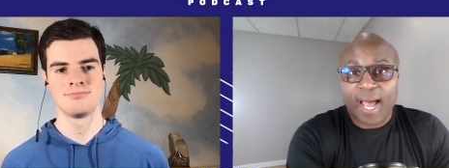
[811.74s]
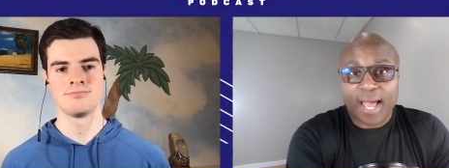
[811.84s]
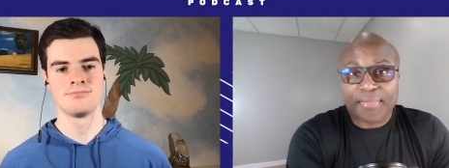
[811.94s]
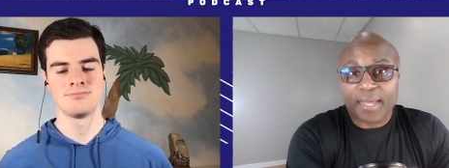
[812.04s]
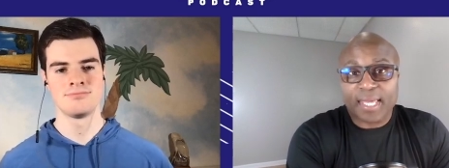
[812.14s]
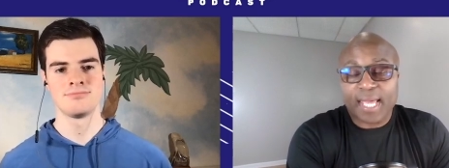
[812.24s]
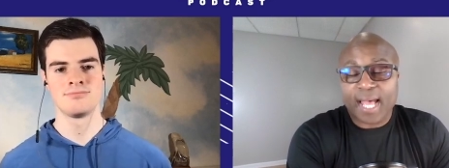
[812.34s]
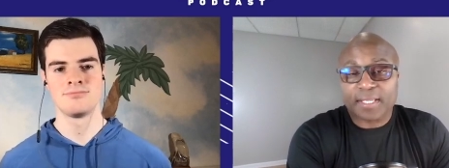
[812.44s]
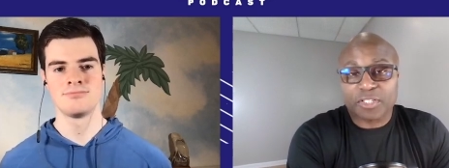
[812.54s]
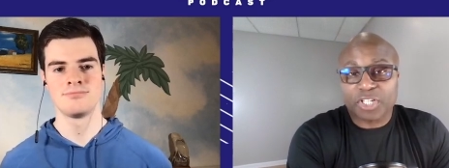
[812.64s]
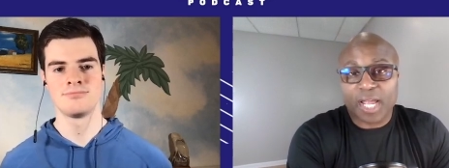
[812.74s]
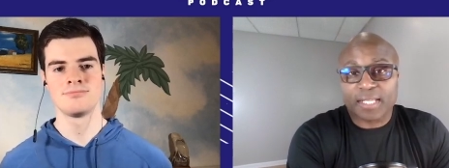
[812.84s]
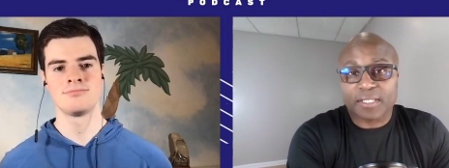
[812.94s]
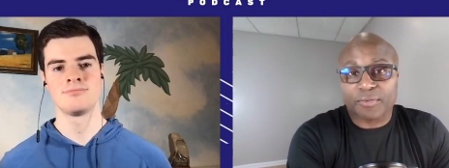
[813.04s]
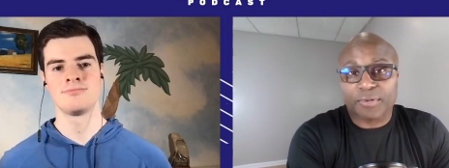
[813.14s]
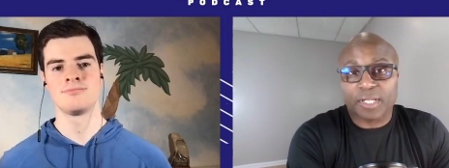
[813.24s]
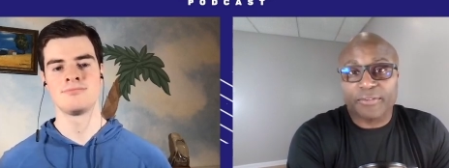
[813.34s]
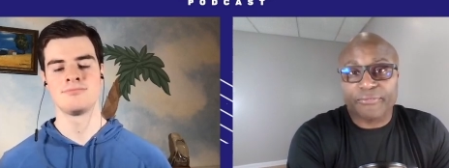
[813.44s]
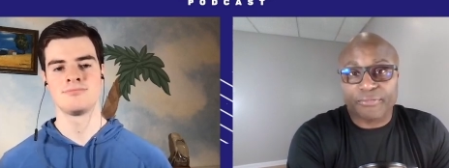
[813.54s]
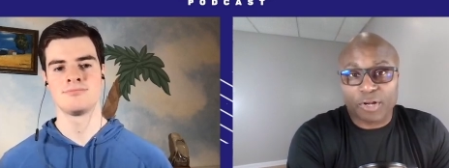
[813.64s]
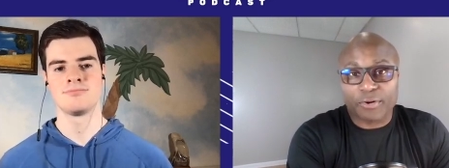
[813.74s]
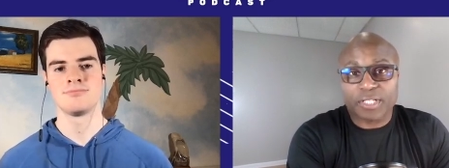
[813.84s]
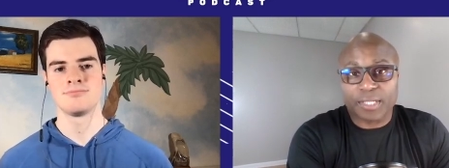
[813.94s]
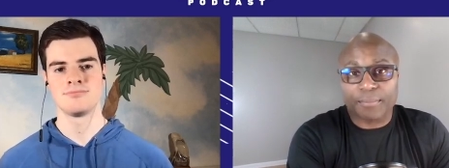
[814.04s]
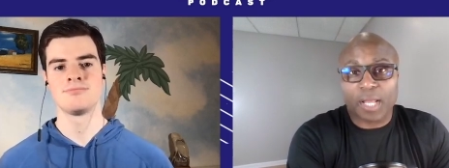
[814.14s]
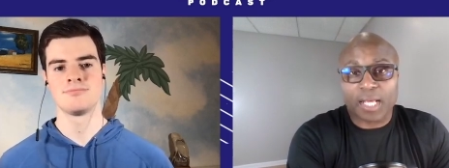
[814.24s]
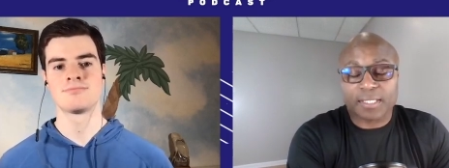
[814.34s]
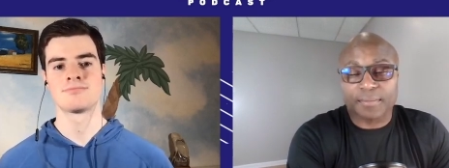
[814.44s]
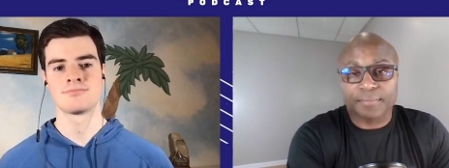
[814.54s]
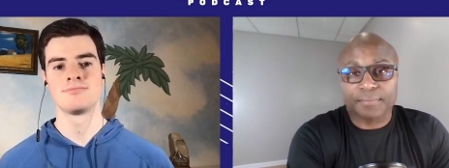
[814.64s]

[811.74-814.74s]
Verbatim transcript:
Speaker 1: I think he has a chance to really flourish and blossom.